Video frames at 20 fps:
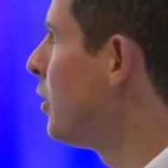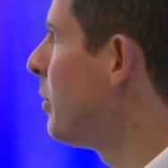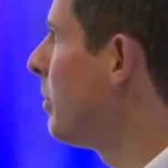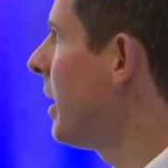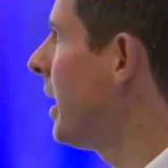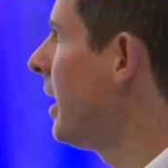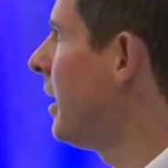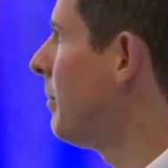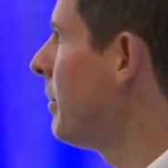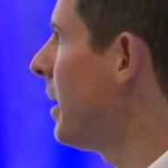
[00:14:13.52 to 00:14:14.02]
the
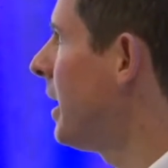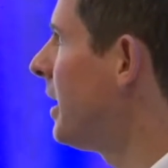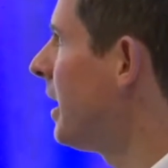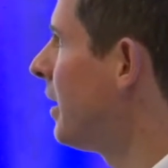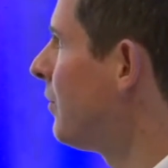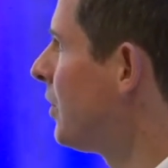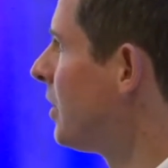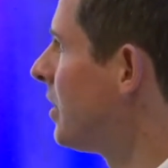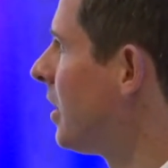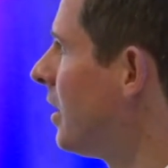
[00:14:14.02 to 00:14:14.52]
paid
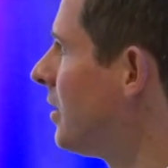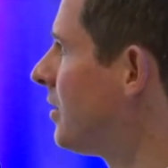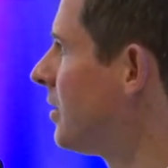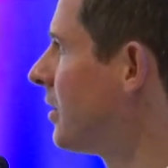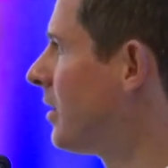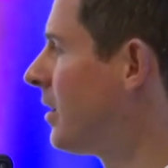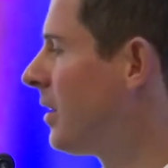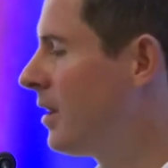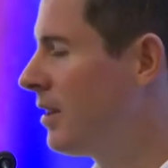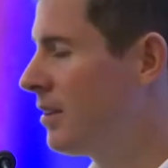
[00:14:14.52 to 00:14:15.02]

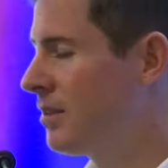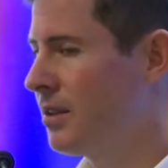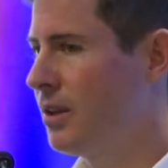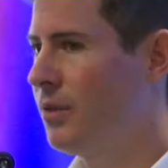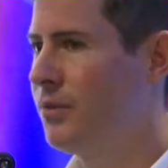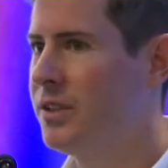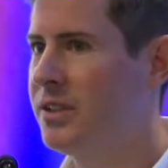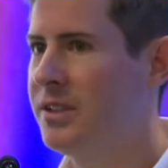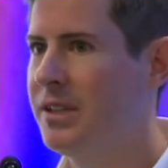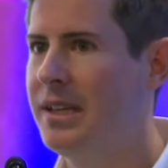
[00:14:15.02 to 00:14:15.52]
advertising things,
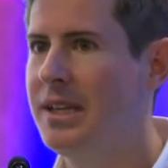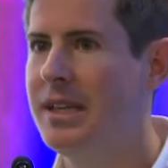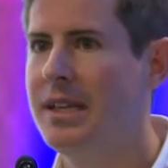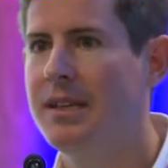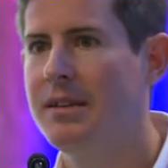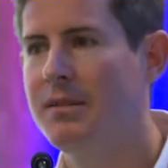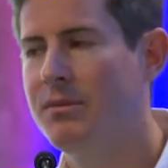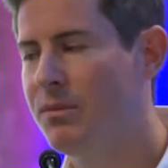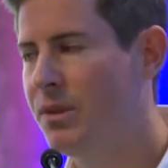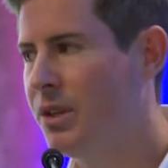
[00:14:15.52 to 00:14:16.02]

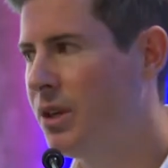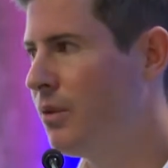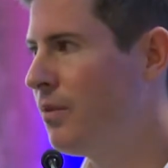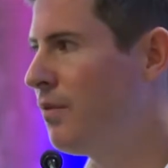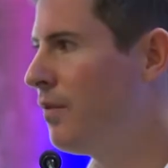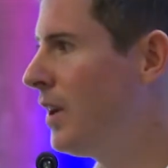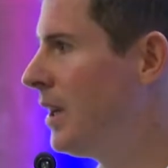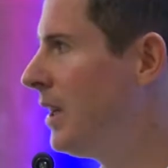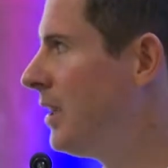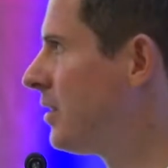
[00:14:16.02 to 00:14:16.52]
obviously,
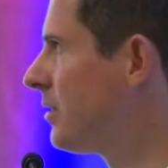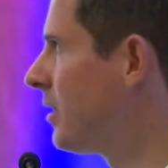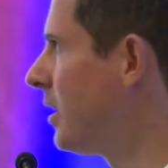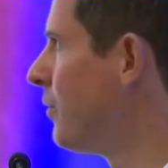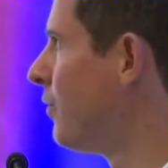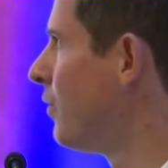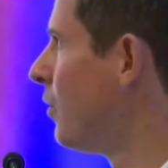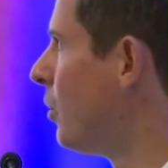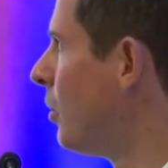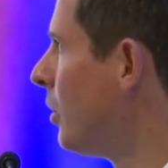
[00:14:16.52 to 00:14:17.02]
fairly
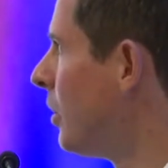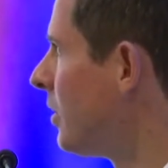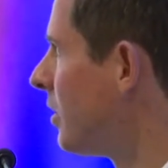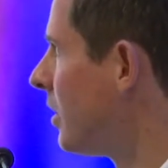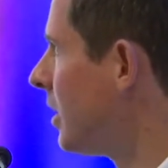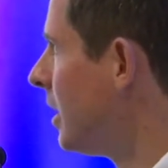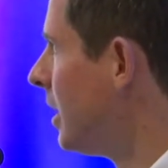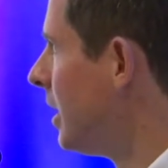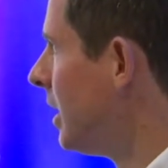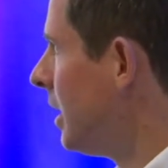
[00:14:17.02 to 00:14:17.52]
straightforward.
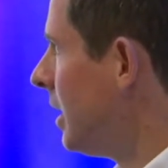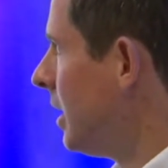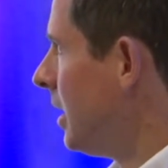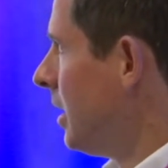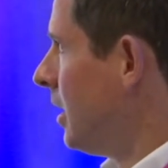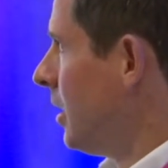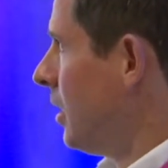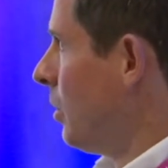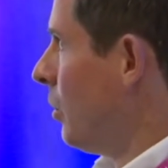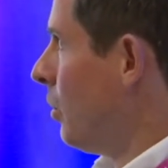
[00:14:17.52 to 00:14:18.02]

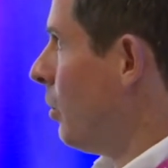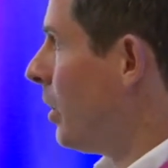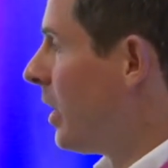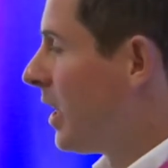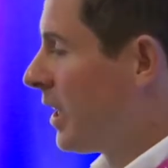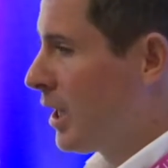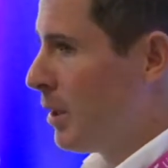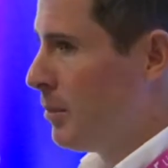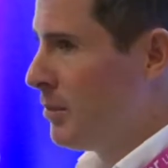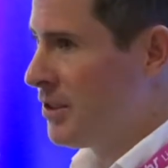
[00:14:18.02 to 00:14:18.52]
When
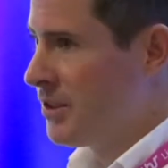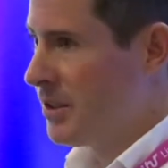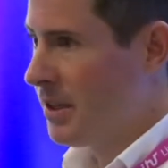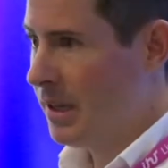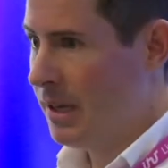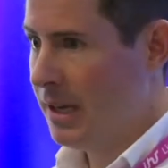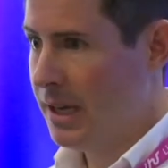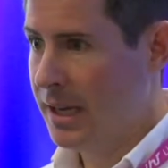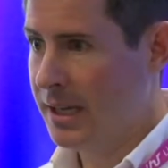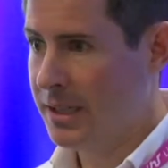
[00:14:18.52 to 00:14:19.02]
it comes to
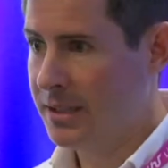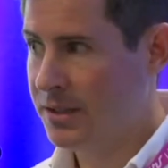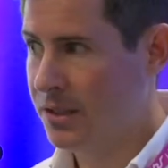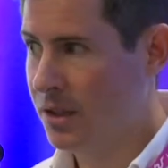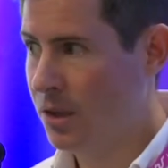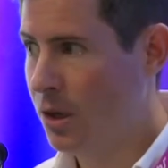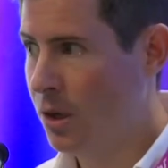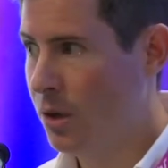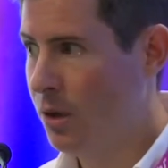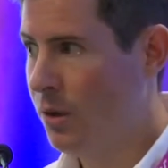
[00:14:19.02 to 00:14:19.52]
the likes
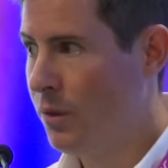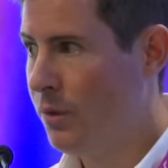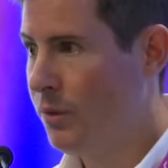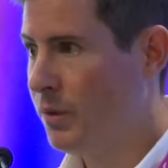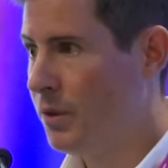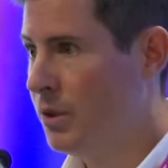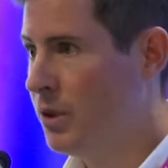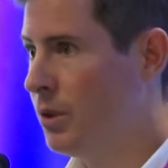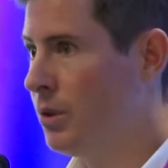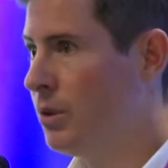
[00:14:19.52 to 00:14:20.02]
of
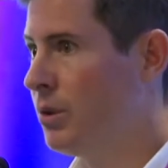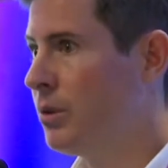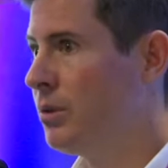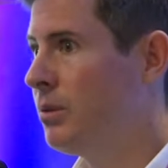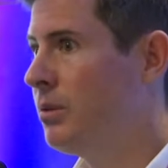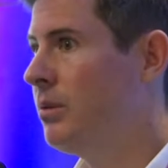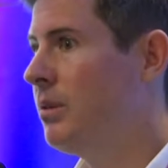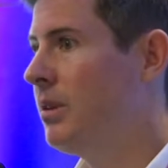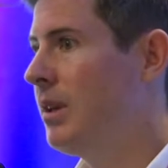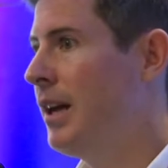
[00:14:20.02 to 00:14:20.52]

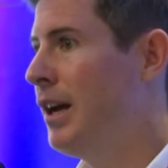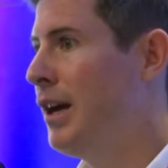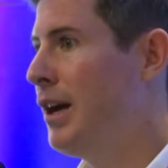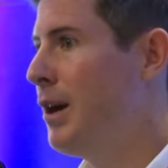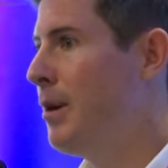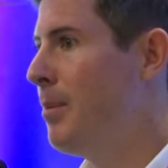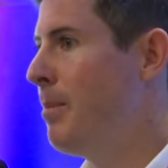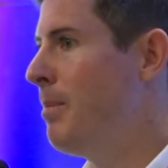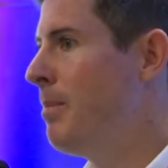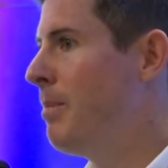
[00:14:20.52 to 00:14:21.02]
Google,
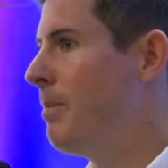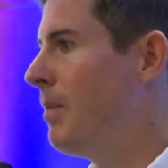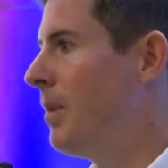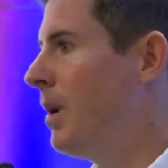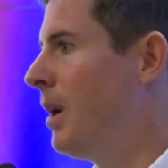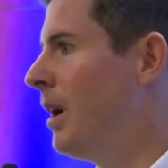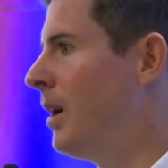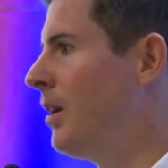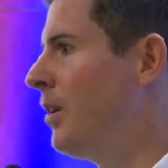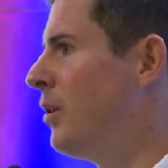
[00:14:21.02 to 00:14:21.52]

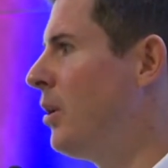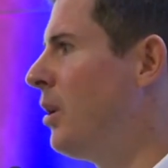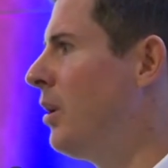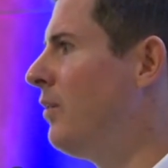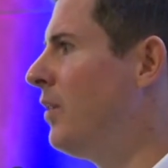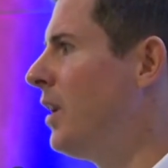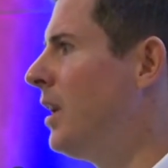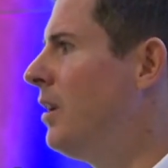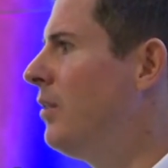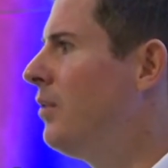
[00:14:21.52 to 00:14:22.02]
I don't know
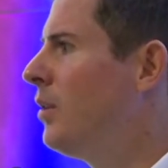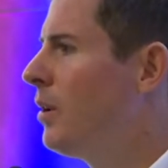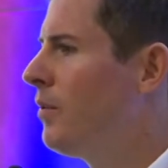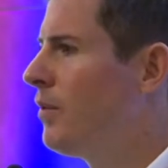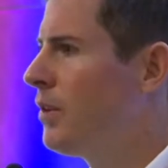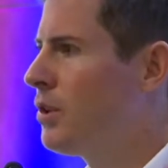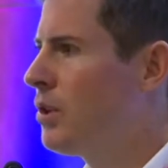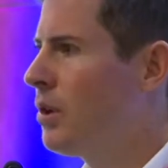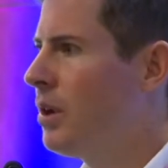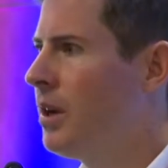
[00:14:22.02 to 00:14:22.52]
if any of you
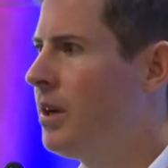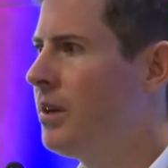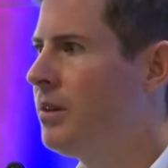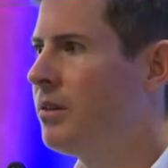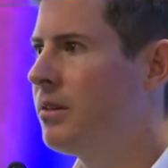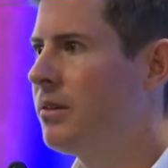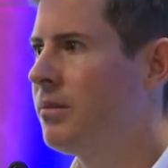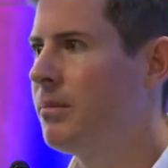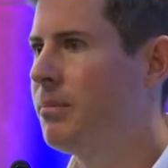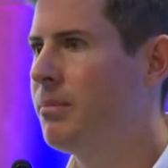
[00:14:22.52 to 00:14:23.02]
ever tried
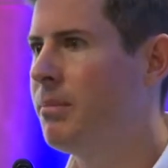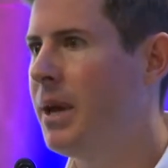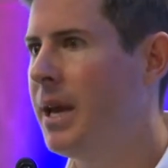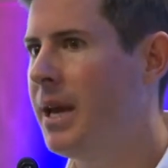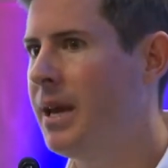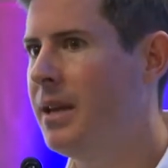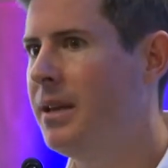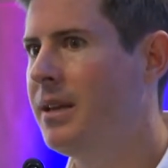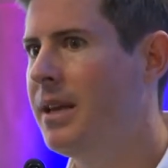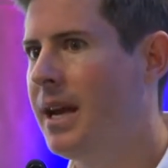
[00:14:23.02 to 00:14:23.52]

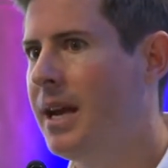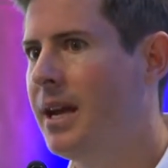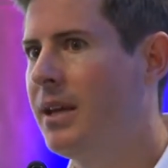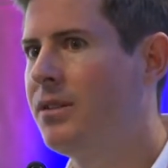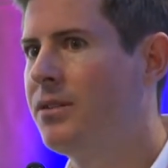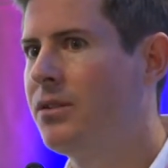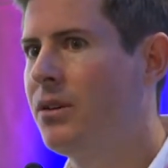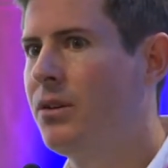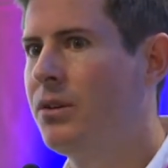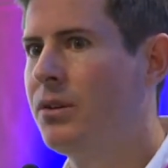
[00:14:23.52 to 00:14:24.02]
paid
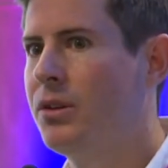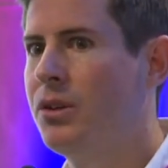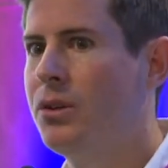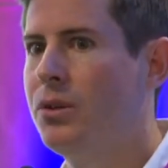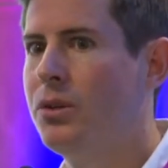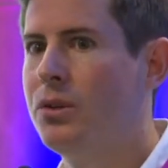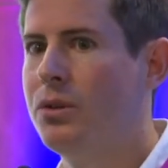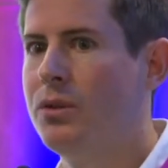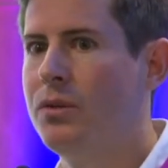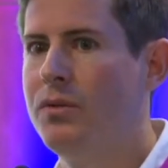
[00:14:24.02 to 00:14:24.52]
ads on
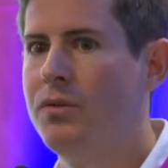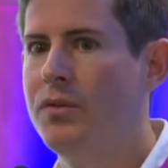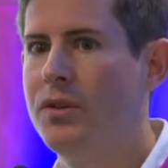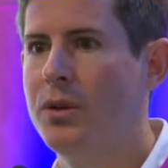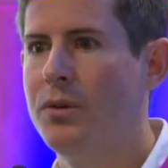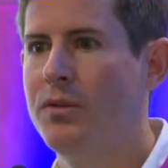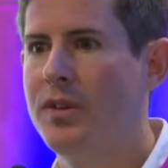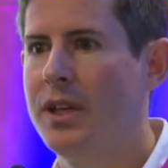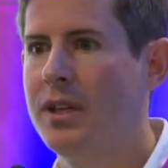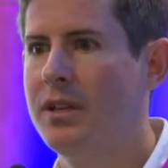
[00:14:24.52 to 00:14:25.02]
Google for
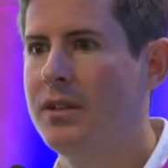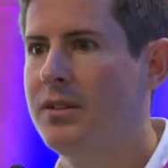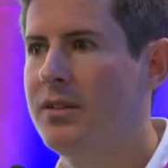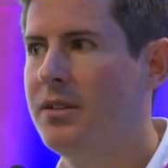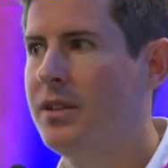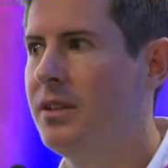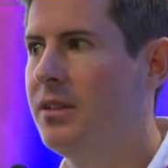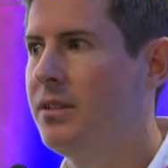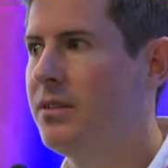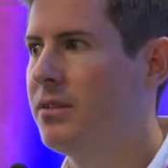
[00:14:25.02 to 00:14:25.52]
your
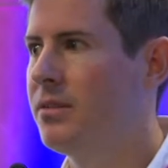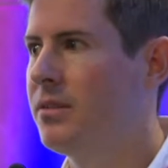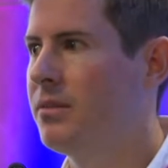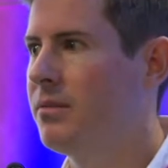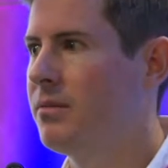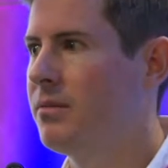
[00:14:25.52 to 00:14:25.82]
vacancies.